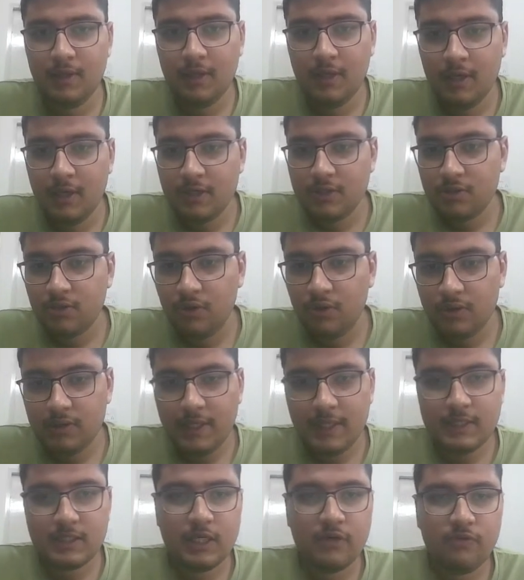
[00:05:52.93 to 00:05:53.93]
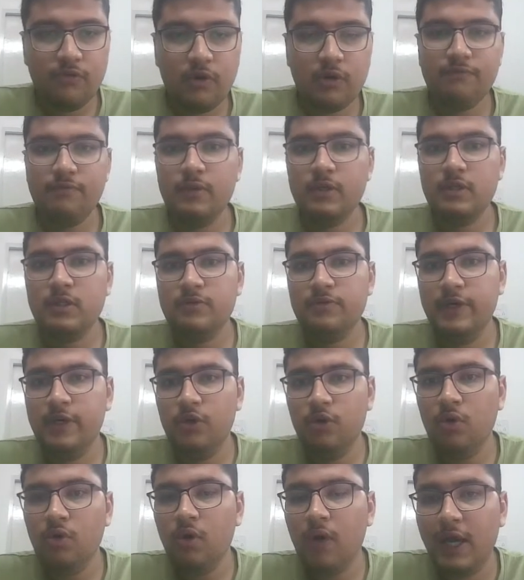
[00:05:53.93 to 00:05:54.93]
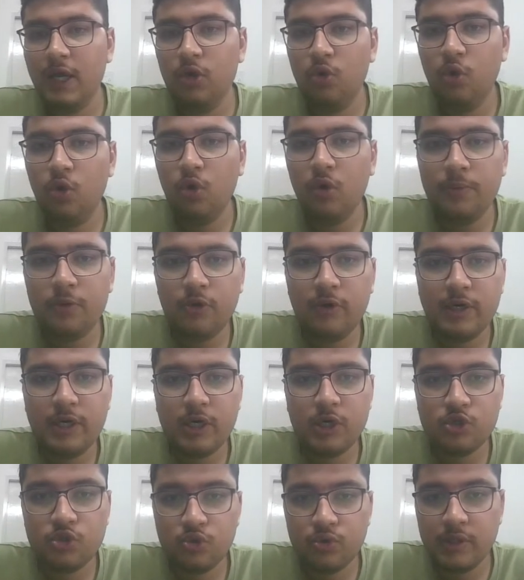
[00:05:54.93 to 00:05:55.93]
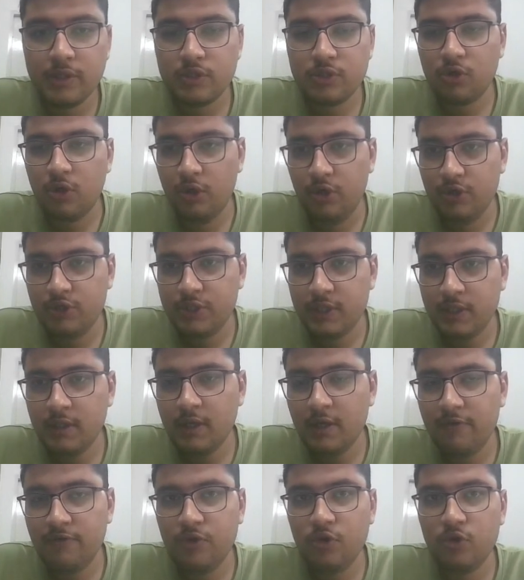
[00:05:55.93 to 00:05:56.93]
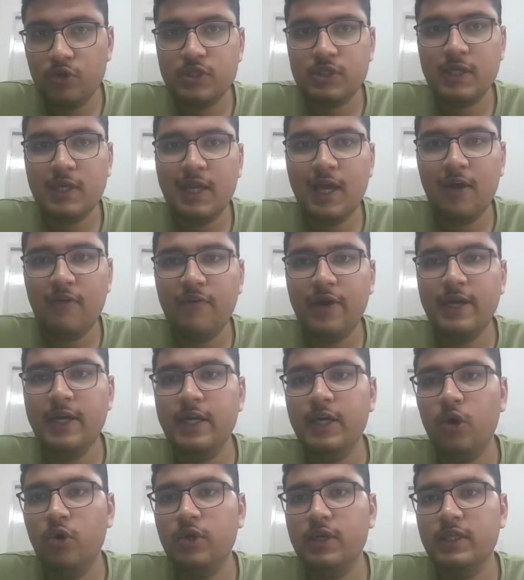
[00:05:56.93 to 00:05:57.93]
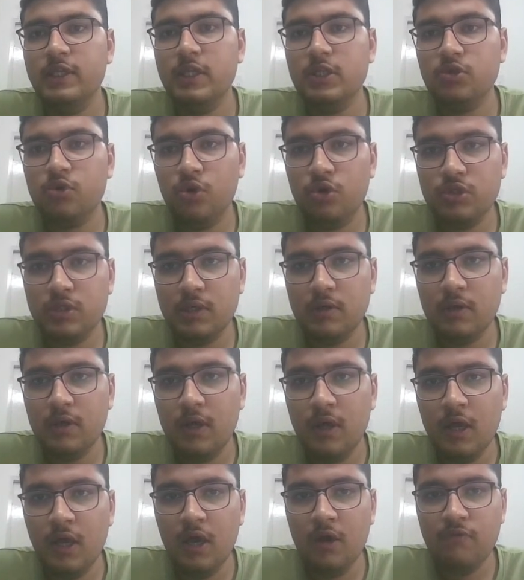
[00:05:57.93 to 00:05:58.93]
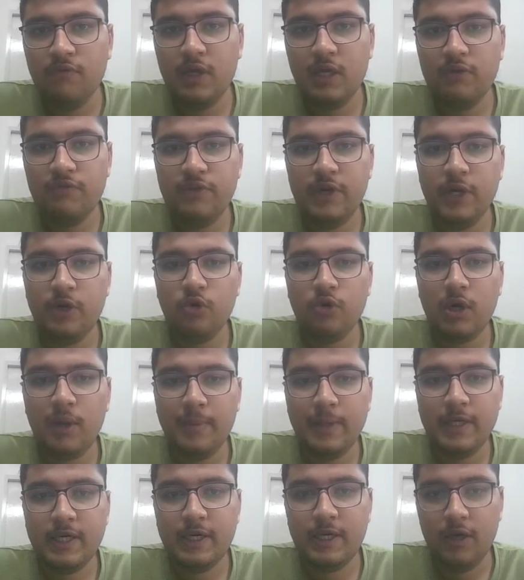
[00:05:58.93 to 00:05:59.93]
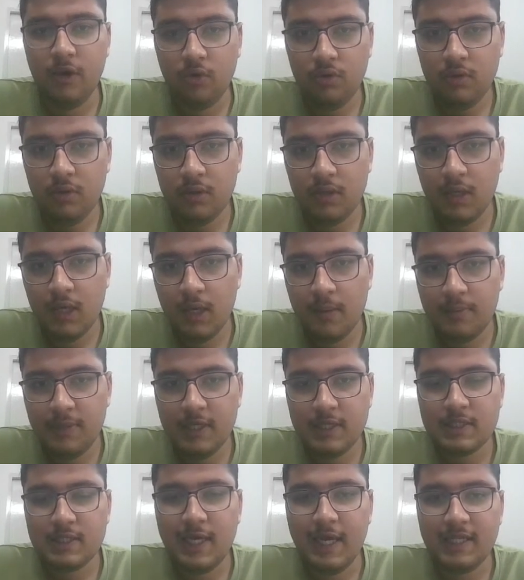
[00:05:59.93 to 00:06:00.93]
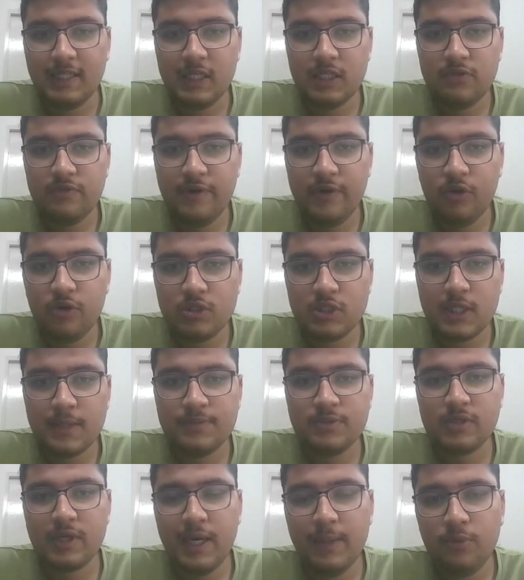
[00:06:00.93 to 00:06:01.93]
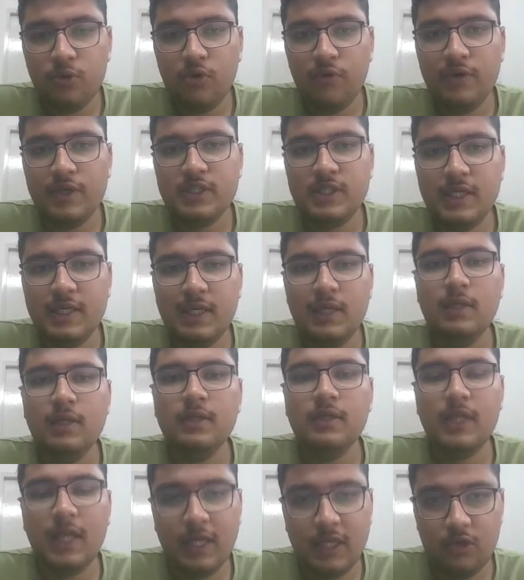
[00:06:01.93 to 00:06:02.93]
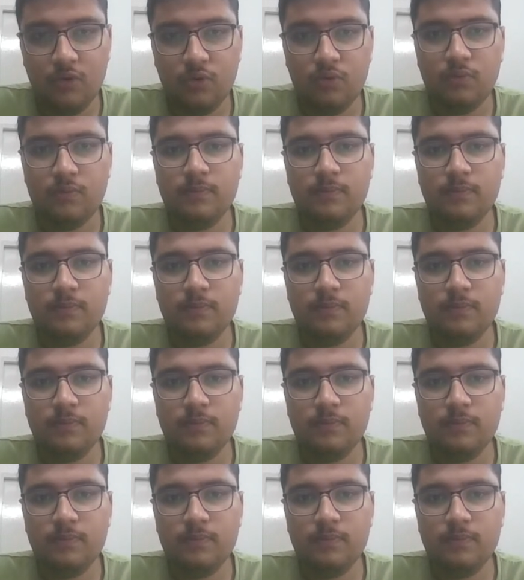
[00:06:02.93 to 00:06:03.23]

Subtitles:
So that's it for this video. I hope you understood the solution. If you still have any doubt in this question, feel free to comment it down. Please like this video and subscribe to our channel. Thank you.